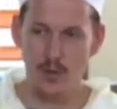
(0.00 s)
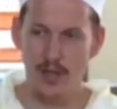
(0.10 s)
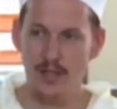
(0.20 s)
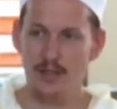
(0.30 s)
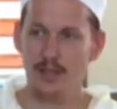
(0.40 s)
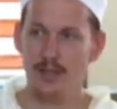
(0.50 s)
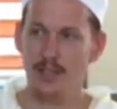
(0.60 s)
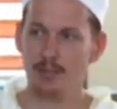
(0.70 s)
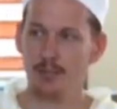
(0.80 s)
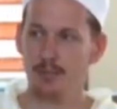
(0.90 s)
a way that
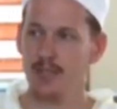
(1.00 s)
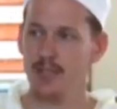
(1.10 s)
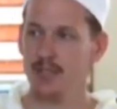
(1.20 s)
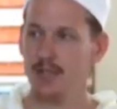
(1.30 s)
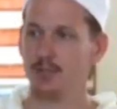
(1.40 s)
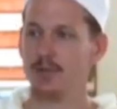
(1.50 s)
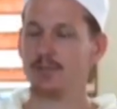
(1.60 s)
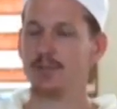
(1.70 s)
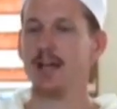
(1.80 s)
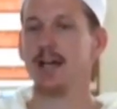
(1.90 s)
the human being can
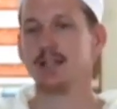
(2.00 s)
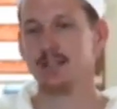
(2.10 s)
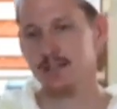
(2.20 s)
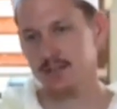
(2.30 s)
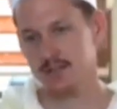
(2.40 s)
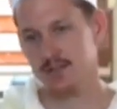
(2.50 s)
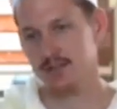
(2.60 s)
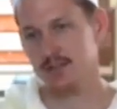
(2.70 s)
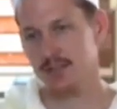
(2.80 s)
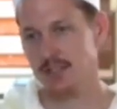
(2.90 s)
reflect
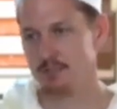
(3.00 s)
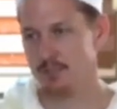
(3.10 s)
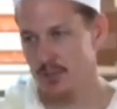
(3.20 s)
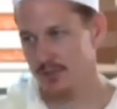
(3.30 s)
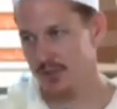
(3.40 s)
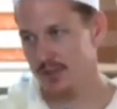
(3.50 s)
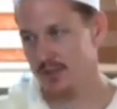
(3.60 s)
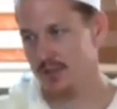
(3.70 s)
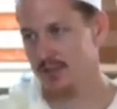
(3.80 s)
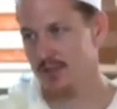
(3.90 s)

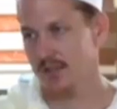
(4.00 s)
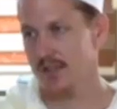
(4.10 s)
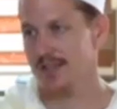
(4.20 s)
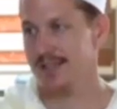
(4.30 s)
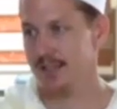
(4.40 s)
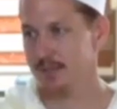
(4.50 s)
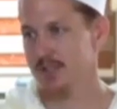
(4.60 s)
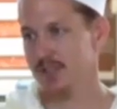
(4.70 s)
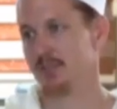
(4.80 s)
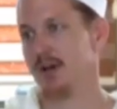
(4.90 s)
imperfectly in a
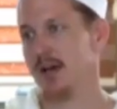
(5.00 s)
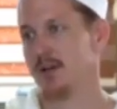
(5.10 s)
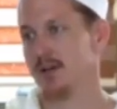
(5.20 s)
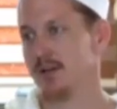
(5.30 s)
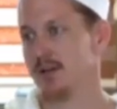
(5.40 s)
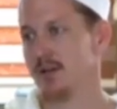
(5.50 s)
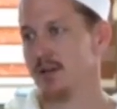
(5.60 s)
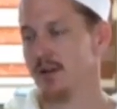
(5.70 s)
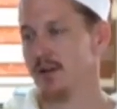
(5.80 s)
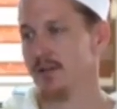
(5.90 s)
limited matter
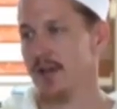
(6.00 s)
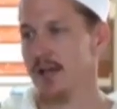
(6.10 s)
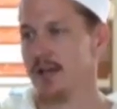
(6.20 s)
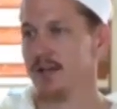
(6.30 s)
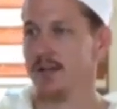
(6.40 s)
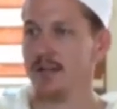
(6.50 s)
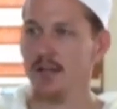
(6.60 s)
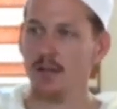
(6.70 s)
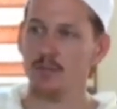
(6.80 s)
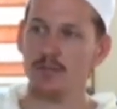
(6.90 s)
that
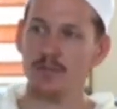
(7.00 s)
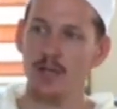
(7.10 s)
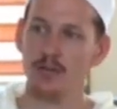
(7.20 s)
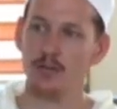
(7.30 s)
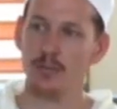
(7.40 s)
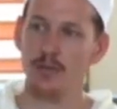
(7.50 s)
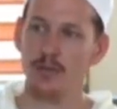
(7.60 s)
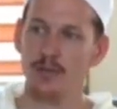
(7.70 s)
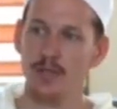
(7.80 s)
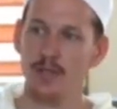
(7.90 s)
the names of God
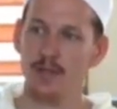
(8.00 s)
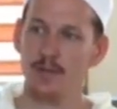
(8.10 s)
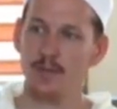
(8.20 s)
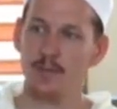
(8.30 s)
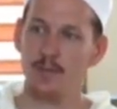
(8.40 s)
subhanahu wa ta'ala,